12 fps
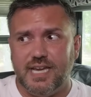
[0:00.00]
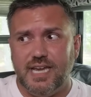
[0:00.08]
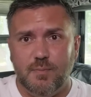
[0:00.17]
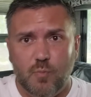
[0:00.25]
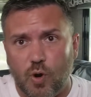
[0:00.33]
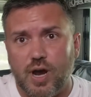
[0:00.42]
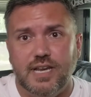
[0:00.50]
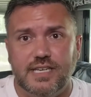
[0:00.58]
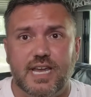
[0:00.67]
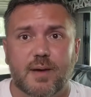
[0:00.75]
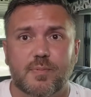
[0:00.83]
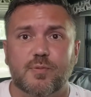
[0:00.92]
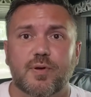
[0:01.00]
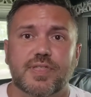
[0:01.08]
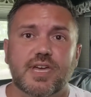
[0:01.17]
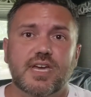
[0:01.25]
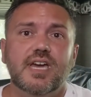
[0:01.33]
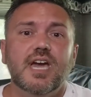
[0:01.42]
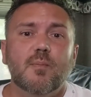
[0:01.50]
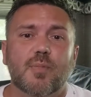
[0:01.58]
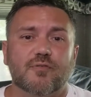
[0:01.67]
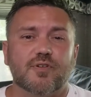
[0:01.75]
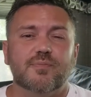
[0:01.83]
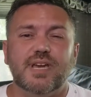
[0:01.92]
to get more in depth with it.
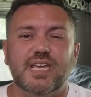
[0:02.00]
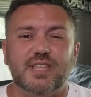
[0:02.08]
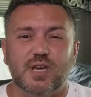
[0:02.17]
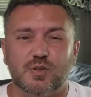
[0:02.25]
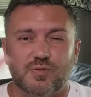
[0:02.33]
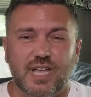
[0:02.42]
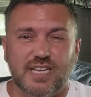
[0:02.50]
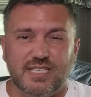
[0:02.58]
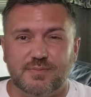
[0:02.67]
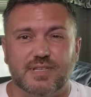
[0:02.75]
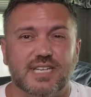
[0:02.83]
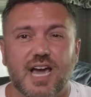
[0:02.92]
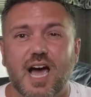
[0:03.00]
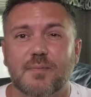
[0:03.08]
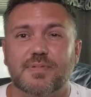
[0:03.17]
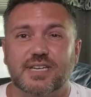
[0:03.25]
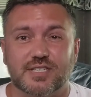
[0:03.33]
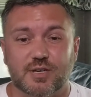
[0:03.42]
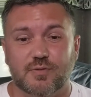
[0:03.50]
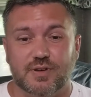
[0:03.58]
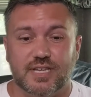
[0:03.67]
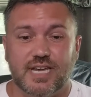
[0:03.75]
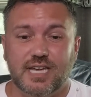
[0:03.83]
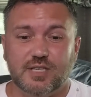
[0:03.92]
But for me, those were like some of the top things to go
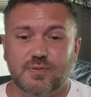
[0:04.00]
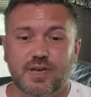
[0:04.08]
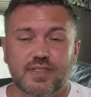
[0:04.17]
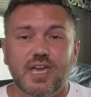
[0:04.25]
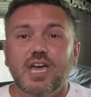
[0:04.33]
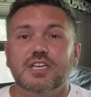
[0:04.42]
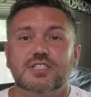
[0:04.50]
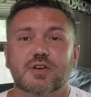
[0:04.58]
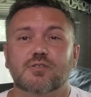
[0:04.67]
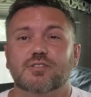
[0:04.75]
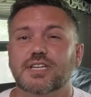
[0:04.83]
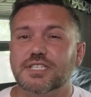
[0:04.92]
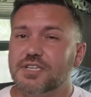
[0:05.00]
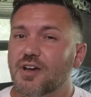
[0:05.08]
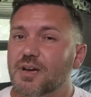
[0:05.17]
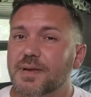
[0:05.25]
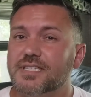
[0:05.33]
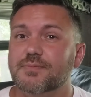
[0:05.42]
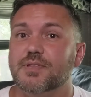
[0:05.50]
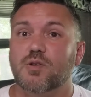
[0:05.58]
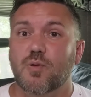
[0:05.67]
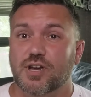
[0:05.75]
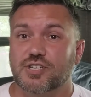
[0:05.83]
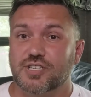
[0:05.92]
into the case with. So let's talk about some of
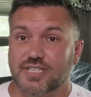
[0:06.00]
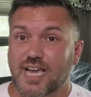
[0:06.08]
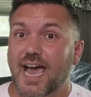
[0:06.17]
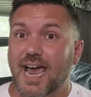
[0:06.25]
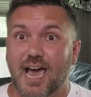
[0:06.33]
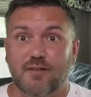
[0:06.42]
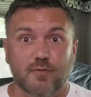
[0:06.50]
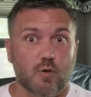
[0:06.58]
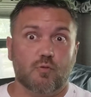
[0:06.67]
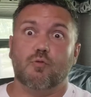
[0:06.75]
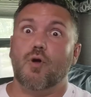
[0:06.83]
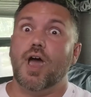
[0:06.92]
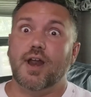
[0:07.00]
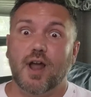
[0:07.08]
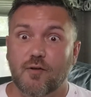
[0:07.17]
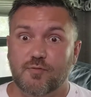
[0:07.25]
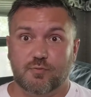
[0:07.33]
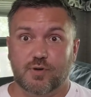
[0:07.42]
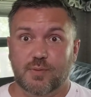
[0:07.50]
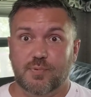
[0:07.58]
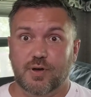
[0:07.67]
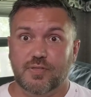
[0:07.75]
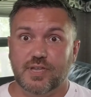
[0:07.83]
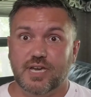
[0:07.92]
the questions I have right off the
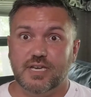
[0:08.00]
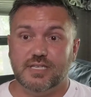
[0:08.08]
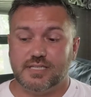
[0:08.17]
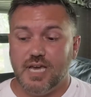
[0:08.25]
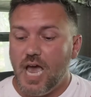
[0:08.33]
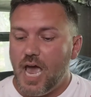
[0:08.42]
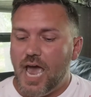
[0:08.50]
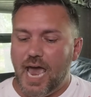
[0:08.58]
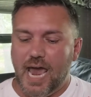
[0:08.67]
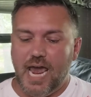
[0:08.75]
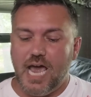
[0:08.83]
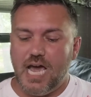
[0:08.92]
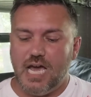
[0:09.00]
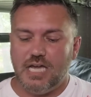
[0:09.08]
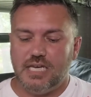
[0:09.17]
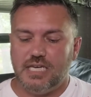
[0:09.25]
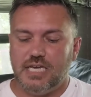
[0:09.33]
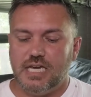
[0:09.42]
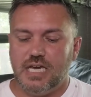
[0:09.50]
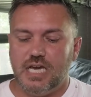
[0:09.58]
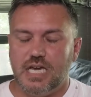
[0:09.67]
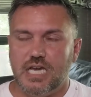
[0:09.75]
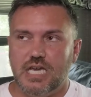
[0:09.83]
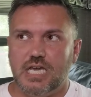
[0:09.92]
rip on this and, uh,